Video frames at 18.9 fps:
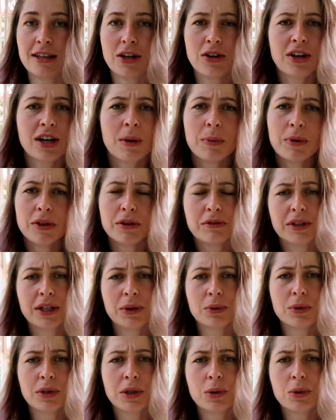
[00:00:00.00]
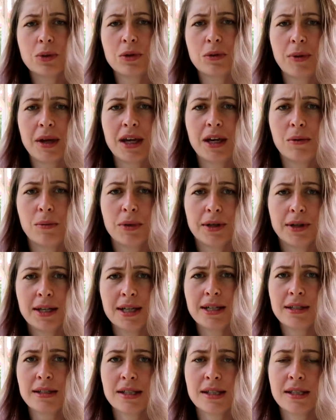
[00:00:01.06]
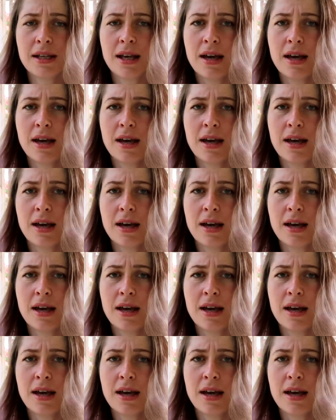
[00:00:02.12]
There are a couple of like really cool abandoned buildings.